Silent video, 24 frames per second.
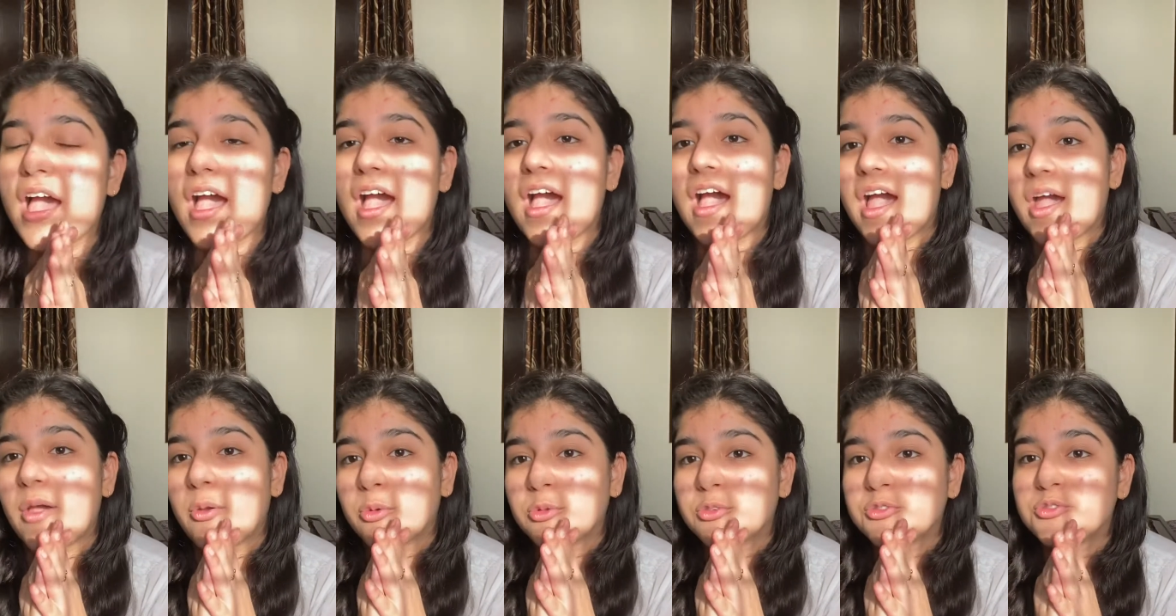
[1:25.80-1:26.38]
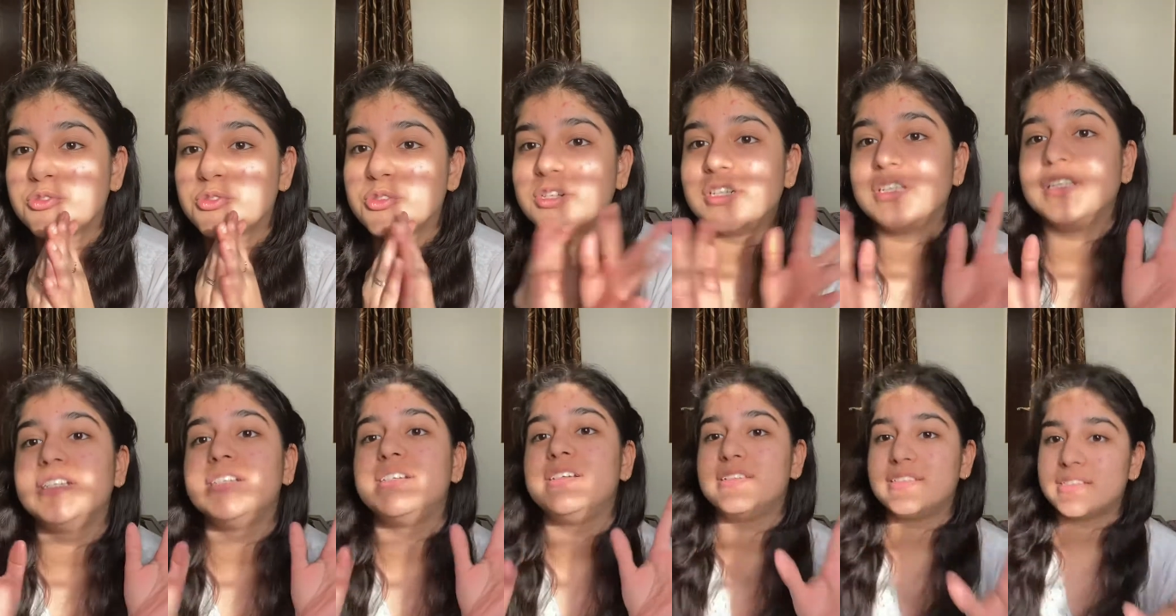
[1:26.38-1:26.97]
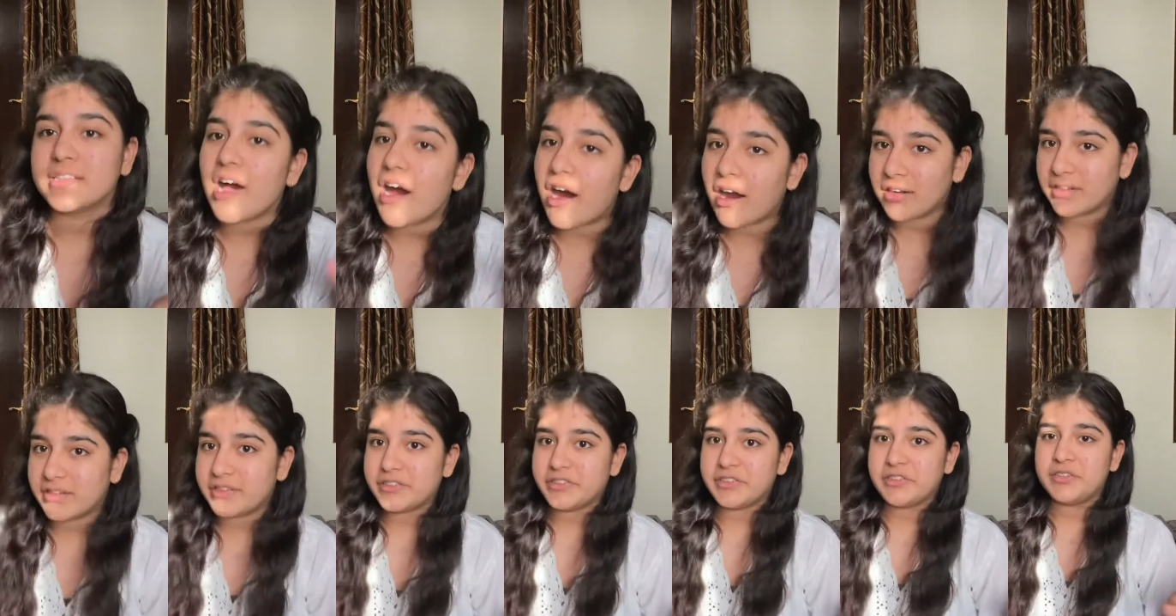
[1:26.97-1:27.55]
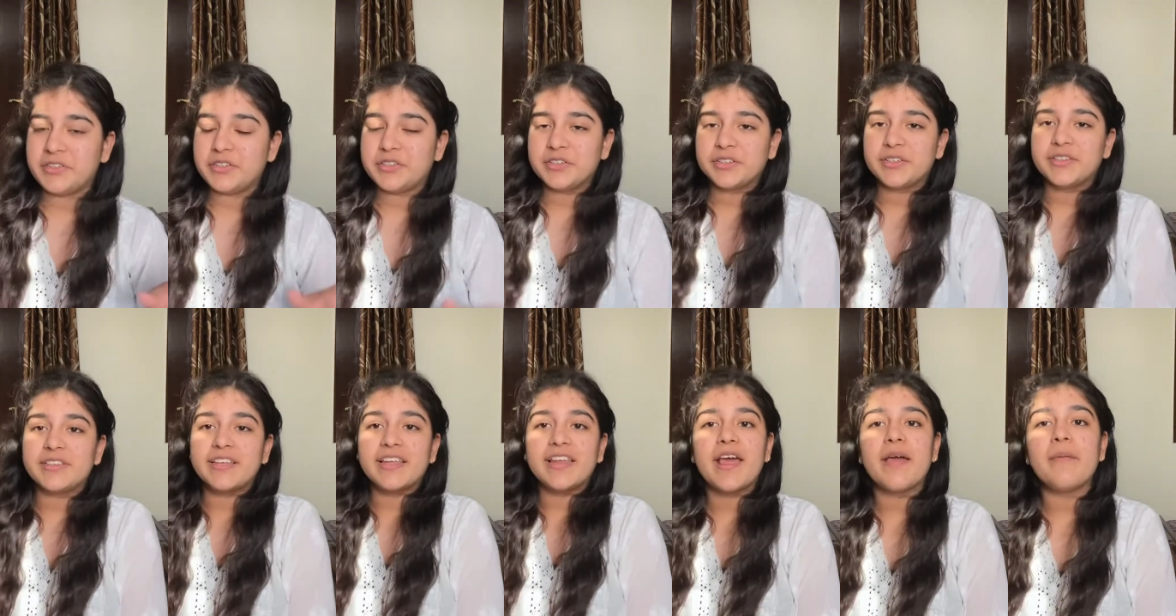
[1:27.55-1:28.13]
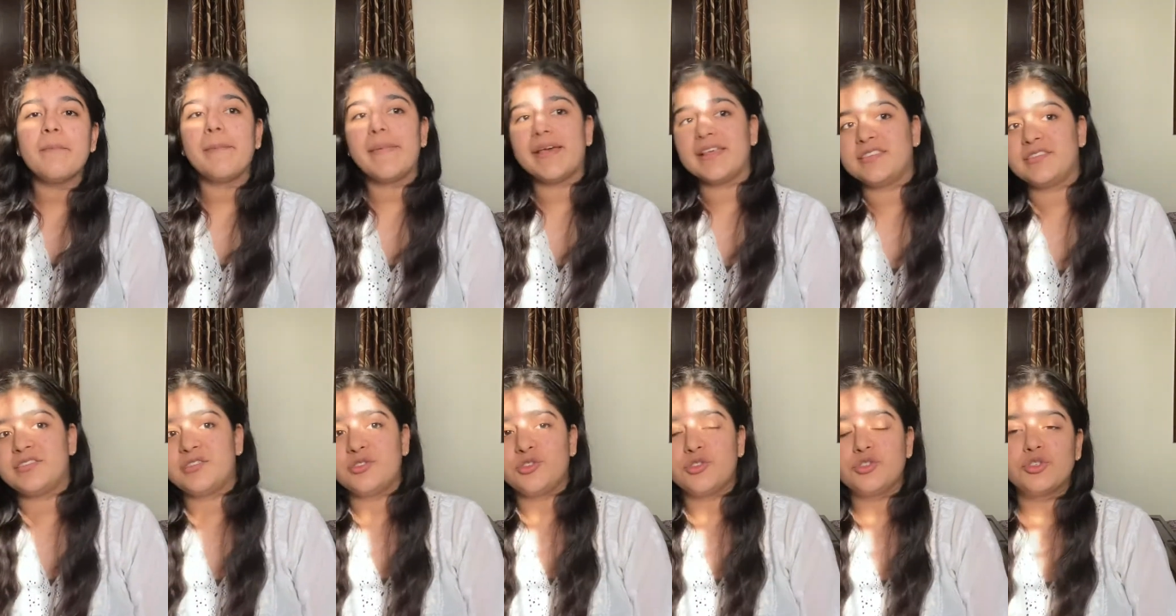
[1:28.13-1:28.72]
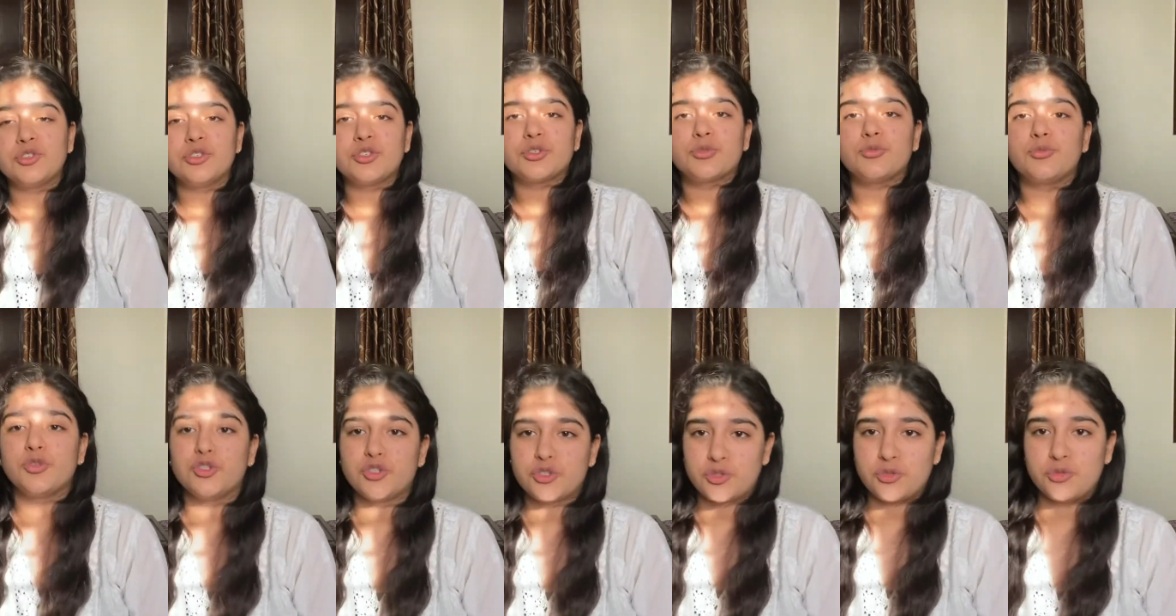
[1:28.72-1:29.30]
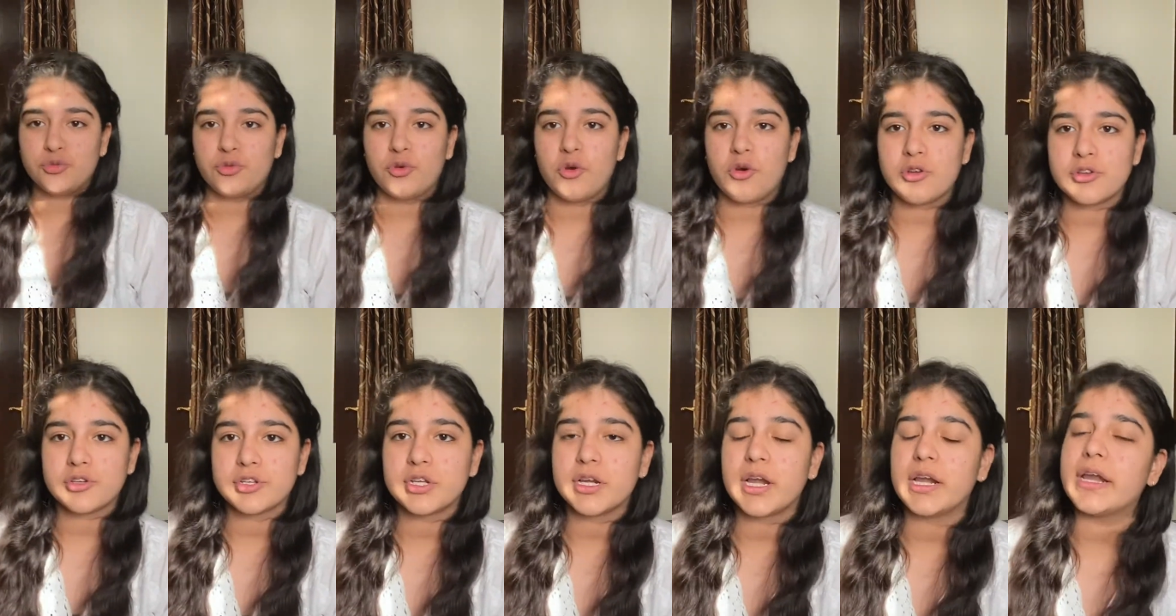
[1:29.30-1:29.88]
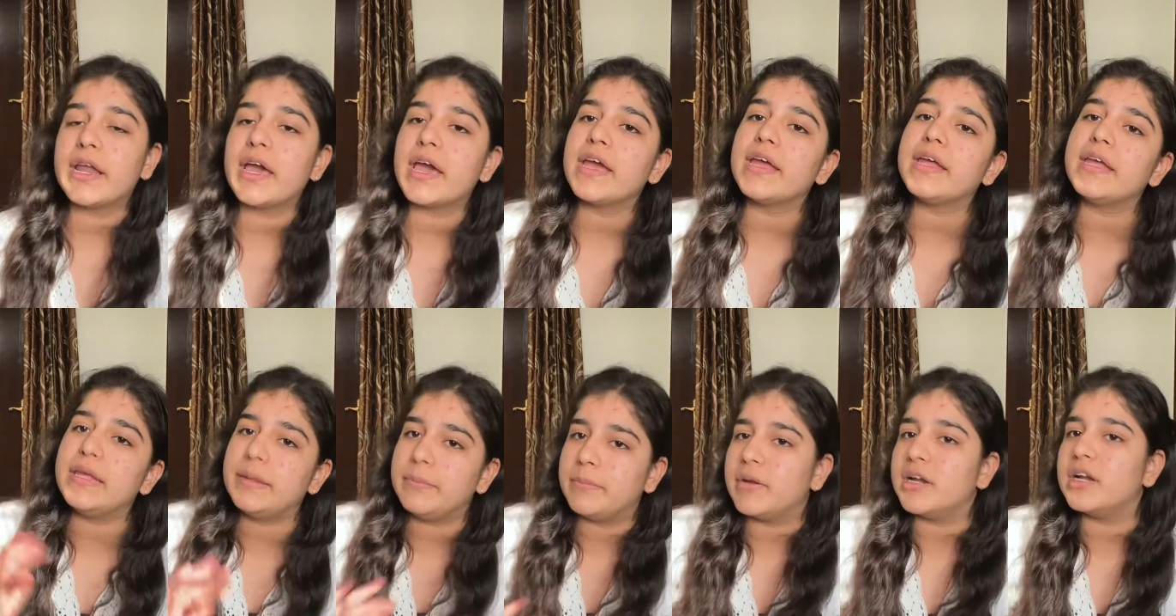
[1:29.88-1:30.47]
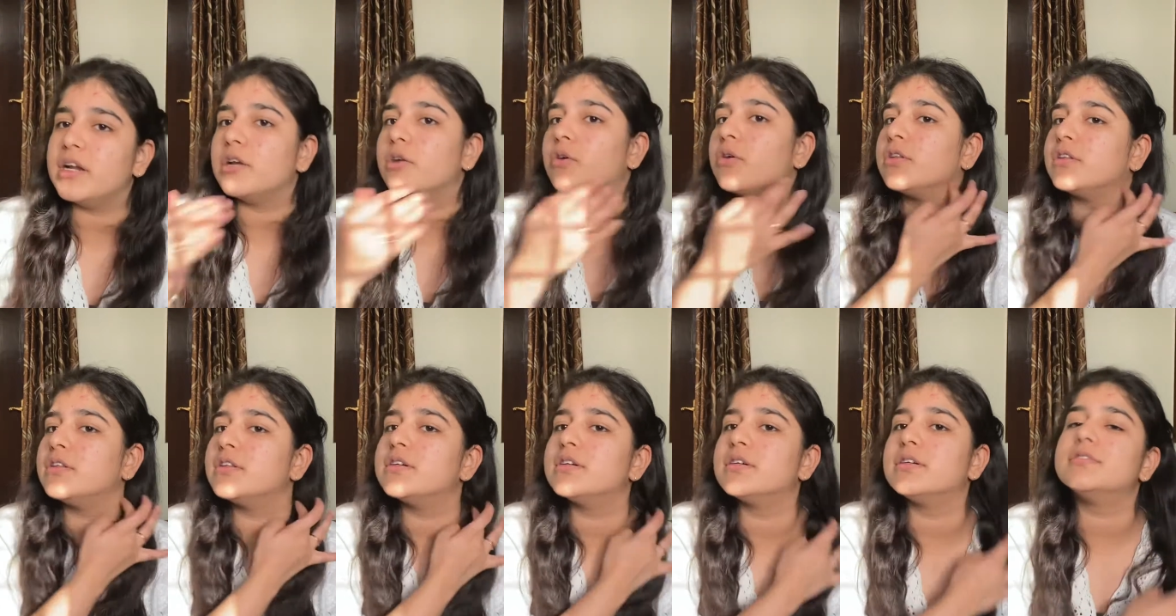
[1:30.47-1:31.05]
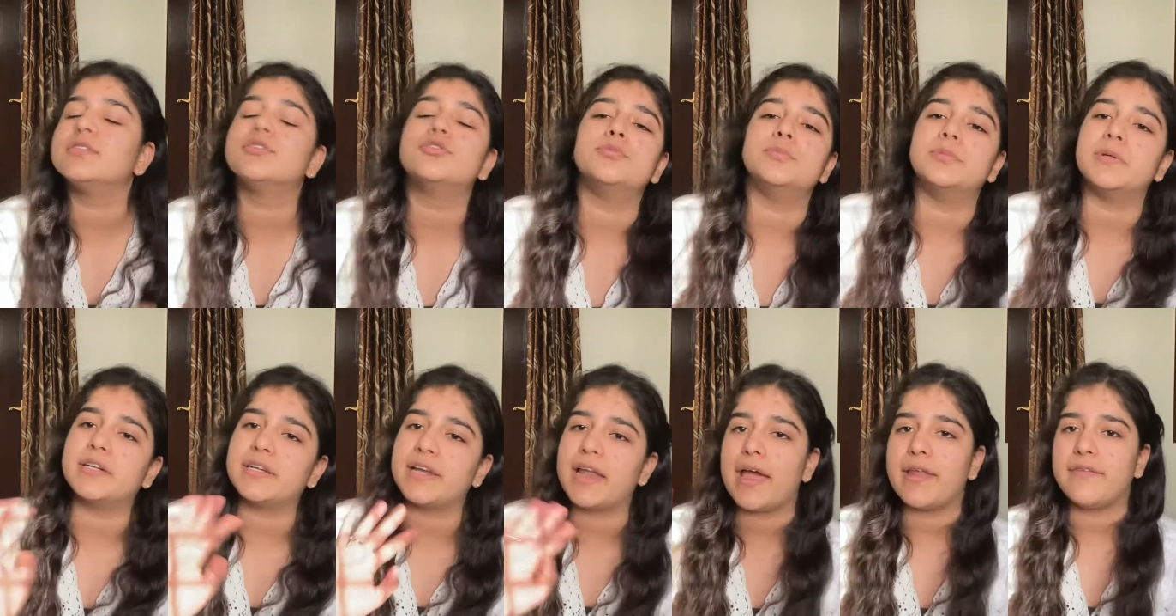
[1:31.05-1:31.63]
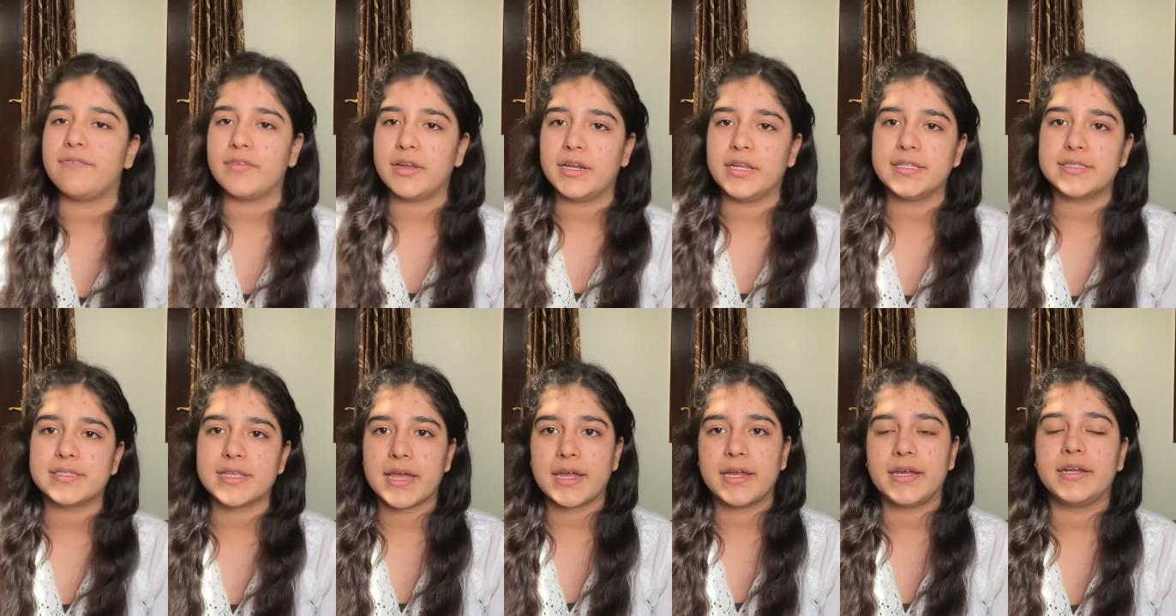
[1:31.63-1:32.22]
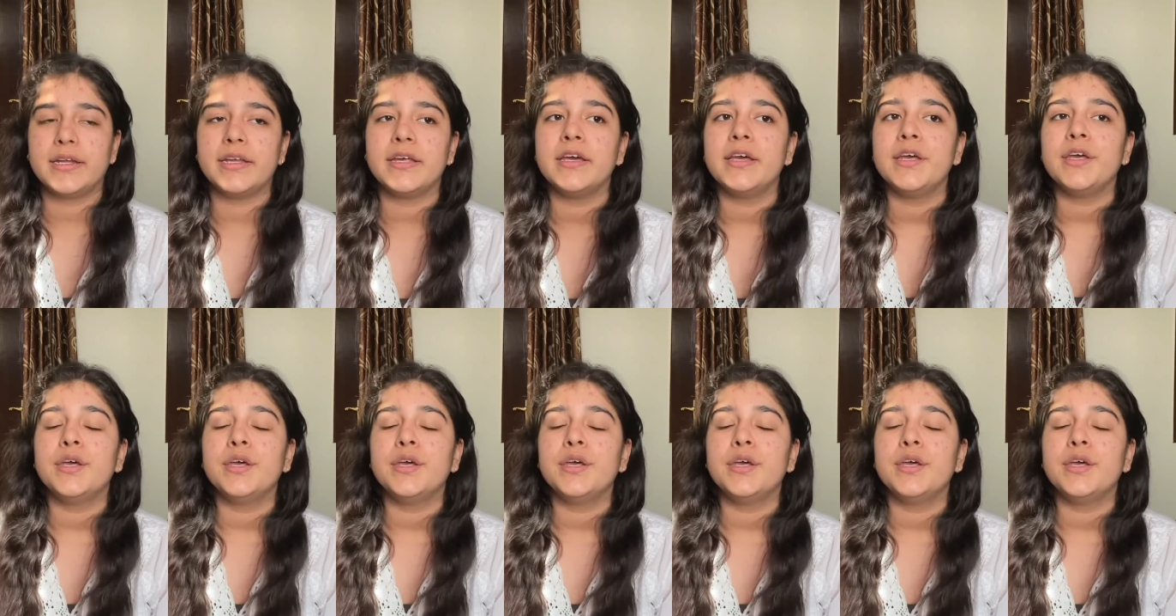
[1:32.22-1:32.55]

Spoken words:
I was really disheartened. Then I messaged Vishnu Kaushal and I emailed on the Super Clan Valley site.